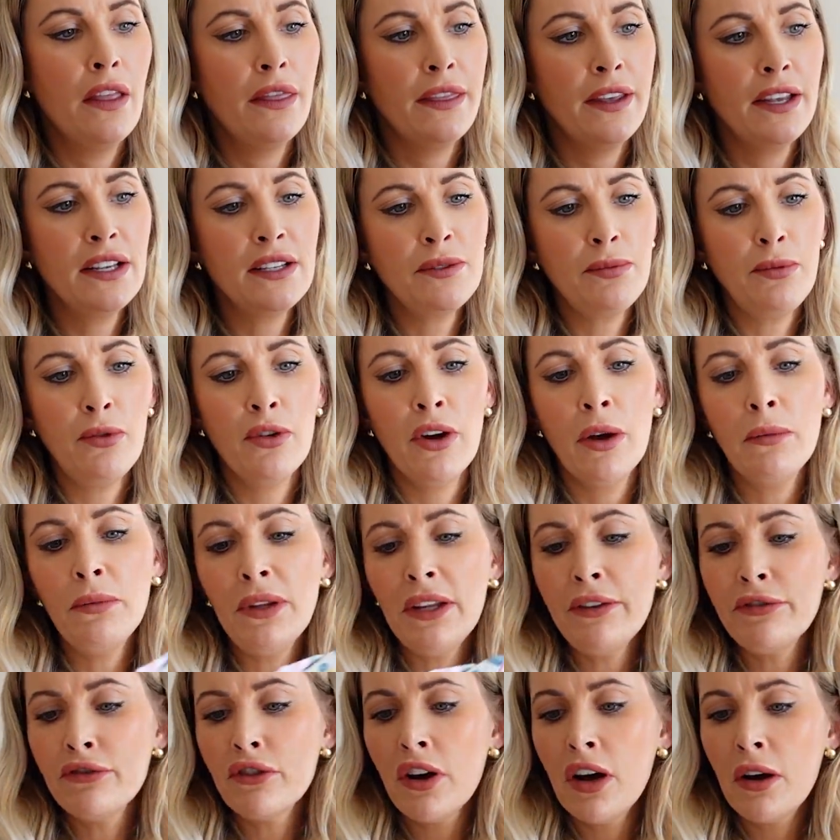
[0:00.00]
These were
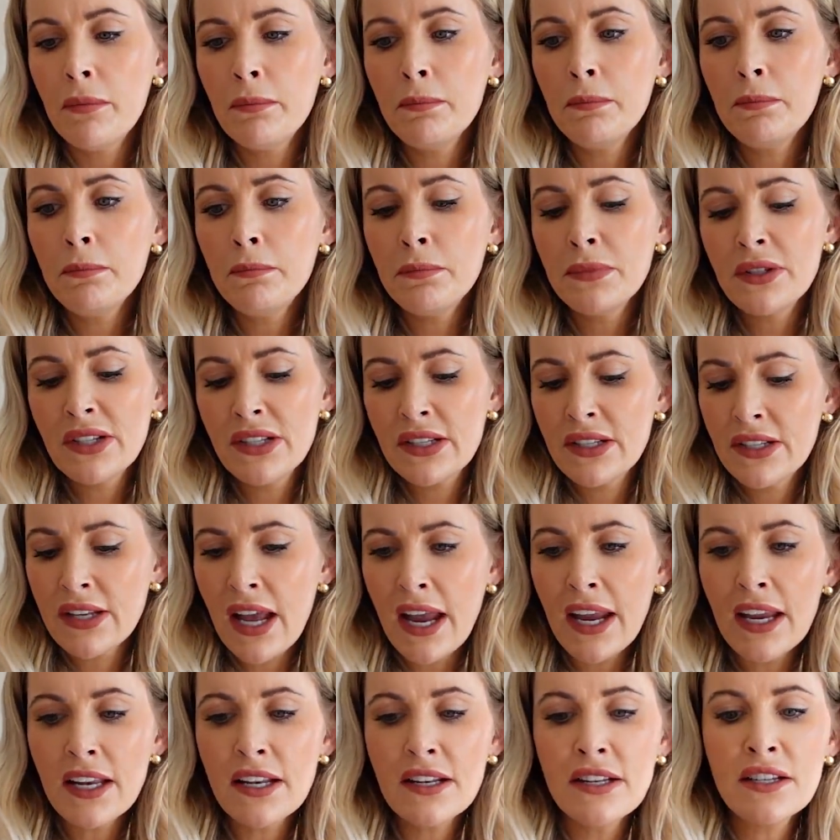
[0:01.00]
only from
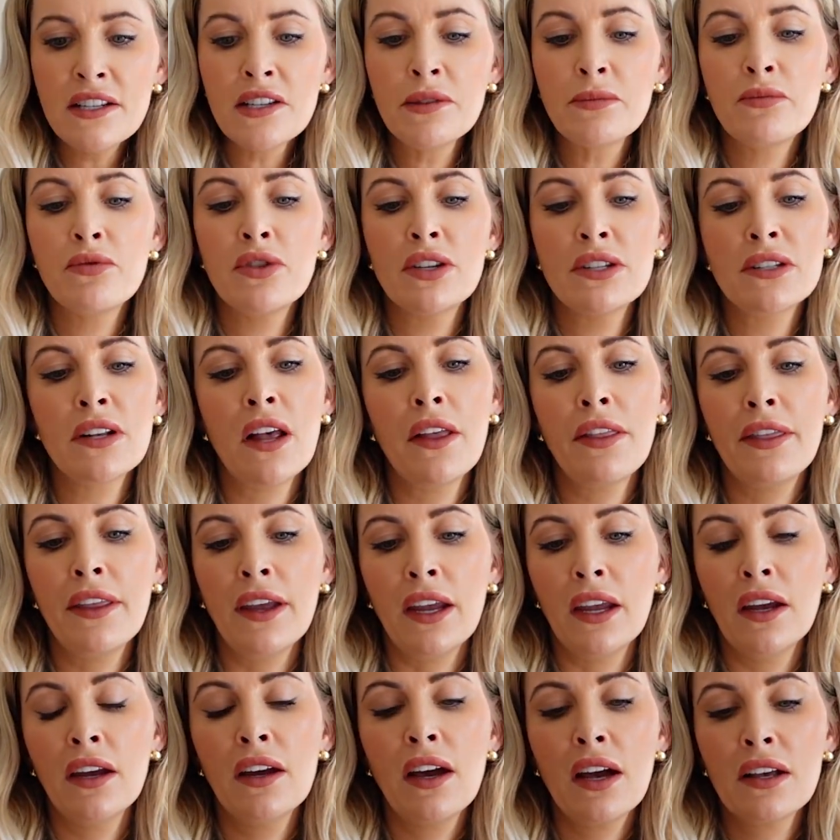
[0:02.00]
Sainsbury's, I
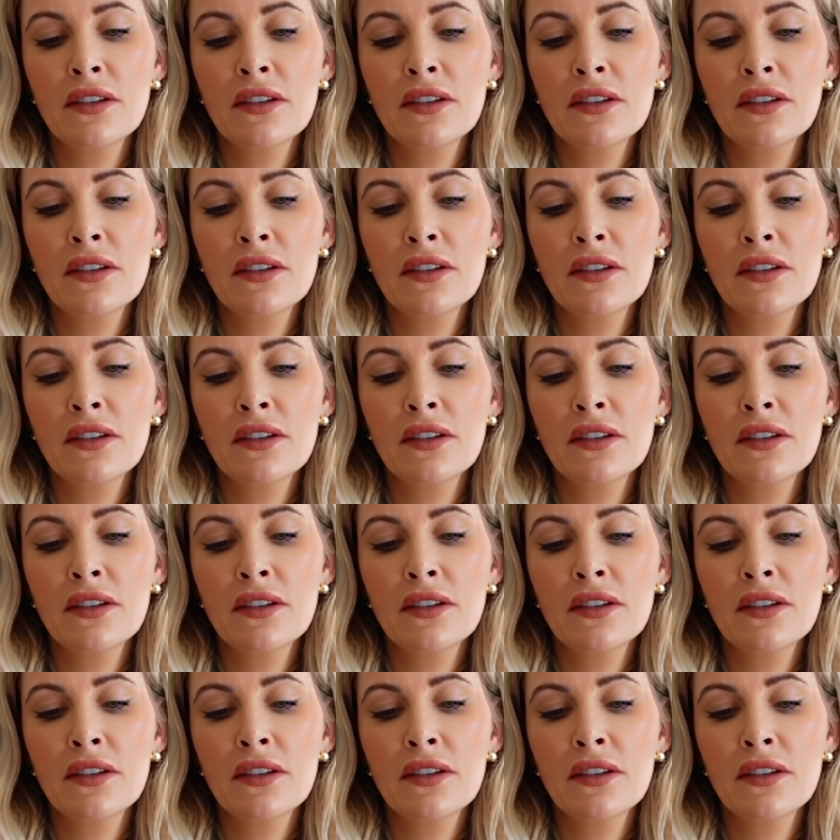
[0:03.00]
think.